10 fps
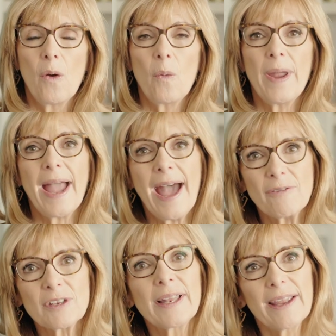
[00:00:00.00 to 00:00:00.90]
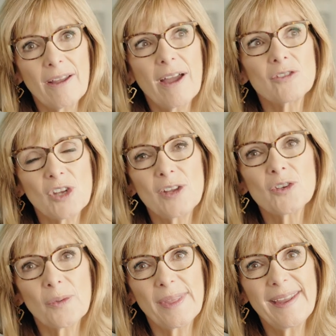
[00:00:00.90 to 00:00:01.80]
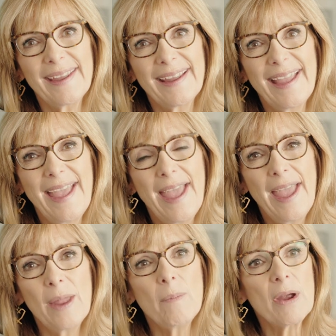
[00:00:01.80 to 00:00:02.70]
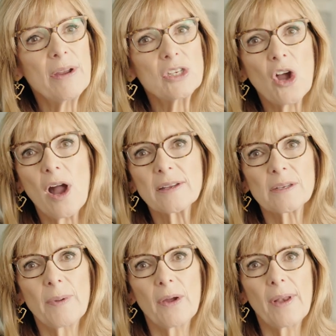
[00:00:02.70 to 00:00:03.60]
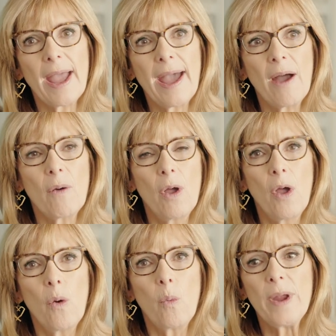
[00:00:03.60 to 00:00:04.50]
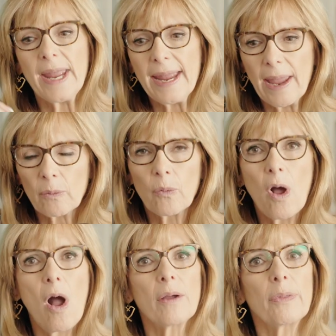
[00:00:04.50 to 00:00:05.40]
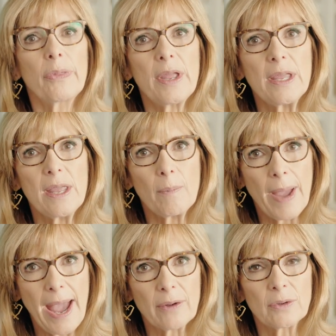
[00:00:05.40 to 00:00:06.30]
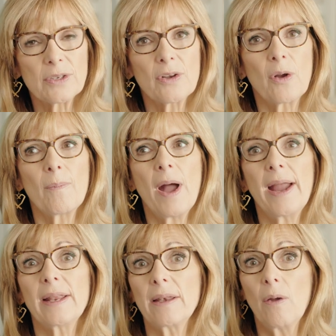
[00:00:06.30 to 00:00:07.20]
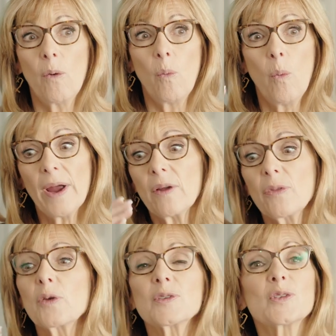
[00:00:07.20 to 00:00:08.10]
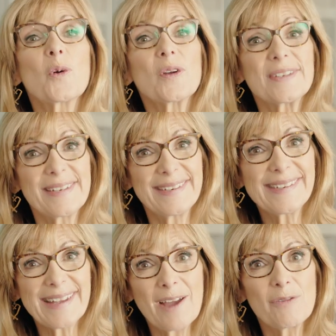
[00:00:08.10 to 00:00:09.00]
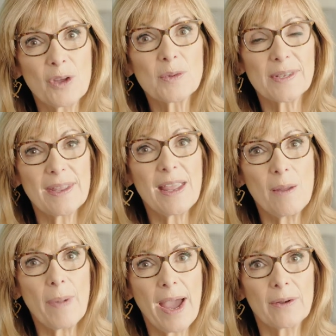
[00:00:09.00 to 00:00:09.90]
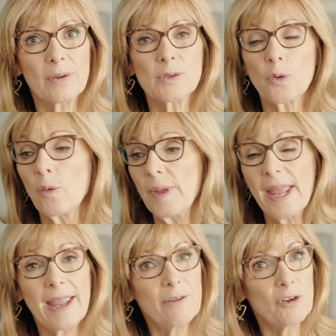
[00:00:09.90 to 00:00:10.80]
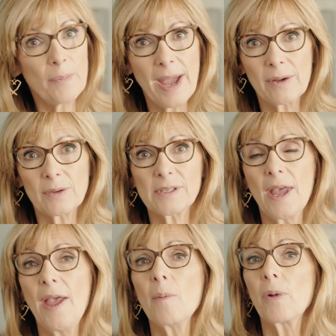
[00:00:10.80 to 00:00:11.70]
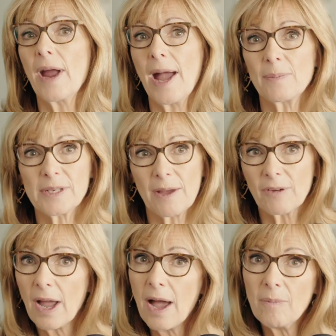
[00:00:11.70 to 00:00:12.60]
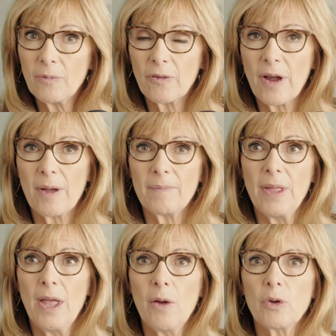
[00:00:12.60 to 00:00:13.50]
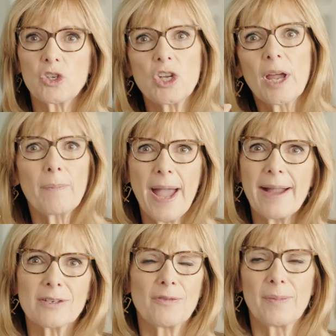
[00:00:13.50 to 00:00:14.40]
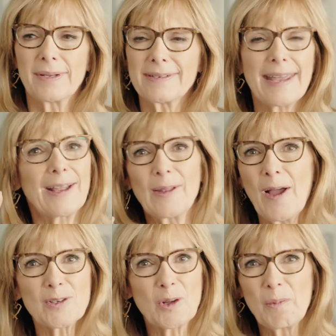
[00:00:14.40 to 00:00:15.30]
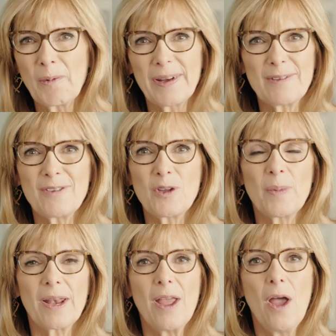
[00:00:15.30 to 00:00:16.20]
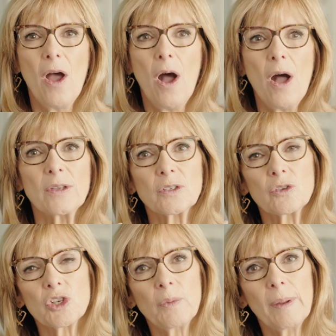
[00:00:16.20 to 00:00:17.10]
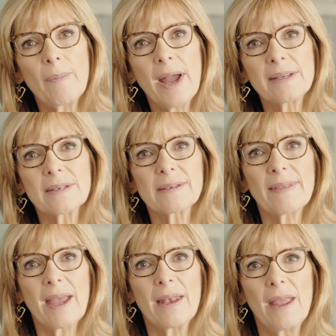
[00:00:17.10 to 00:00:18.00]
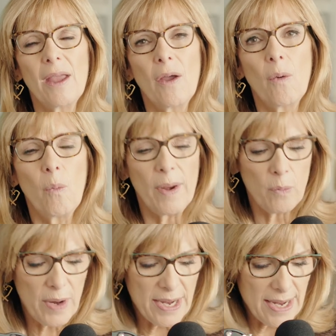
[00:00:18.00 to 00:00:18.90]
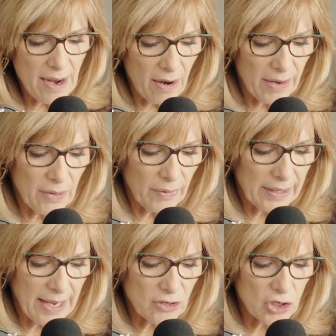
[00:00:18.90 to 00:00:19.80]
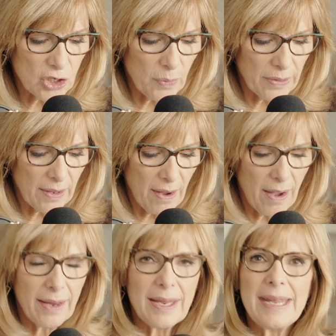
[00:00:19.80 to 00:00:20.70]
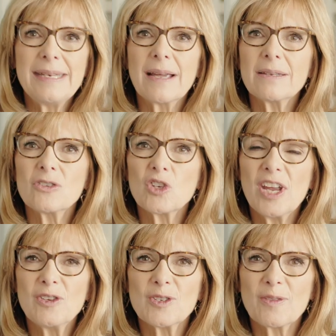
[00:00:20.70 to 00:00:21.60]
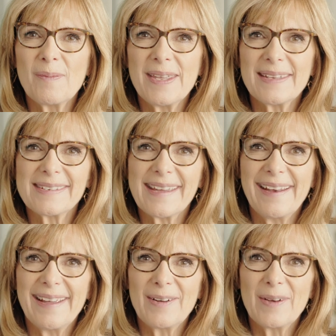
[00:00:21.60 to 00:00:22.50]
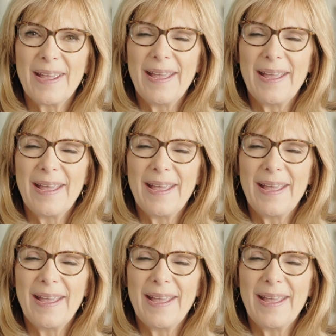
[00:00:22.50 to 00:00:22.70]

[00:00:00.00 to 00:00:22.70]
we have to let God change our thinking. And Mary talks about how we can get wrong thinking patterns in our mind and where those sources of those thinking patterns or behavior patterns perhaps have come from, which she unpacks from a psychological point of view. But also she reminds us that when we are in relationship with God, He does change us from the inside out,